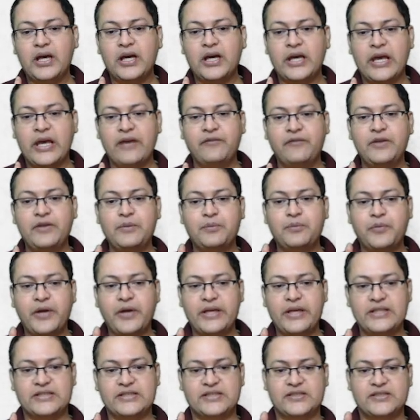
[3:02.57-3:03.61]
a heavy
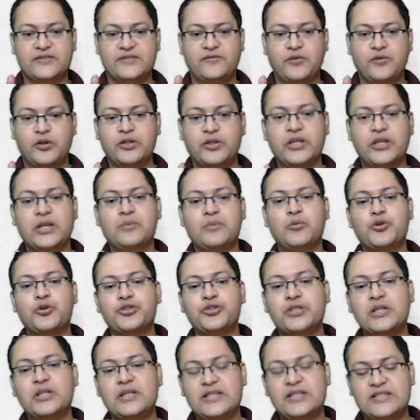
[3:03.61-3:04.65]
price for their
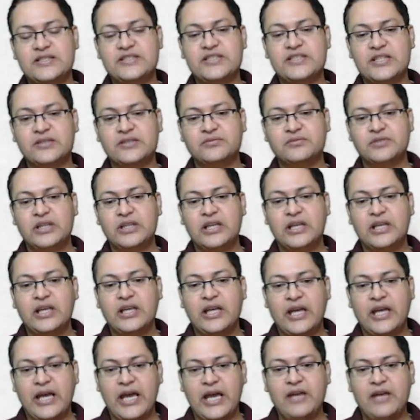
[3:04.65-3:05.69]
emotional decision
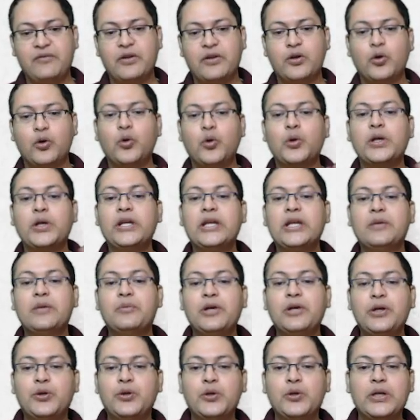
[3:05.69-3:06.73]
and were only
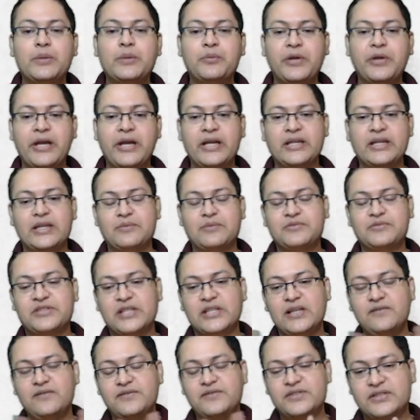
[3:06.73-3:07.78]
able to liberate
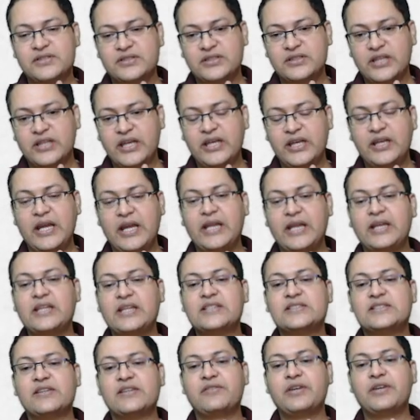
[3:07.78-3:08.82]
themselves in
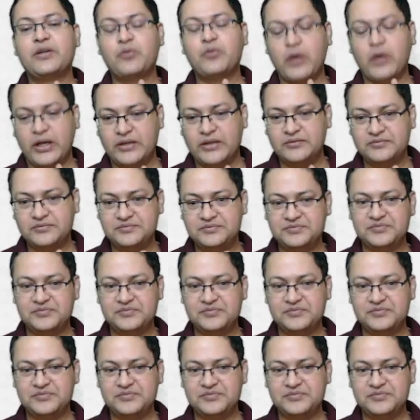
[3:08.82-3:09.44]
1971.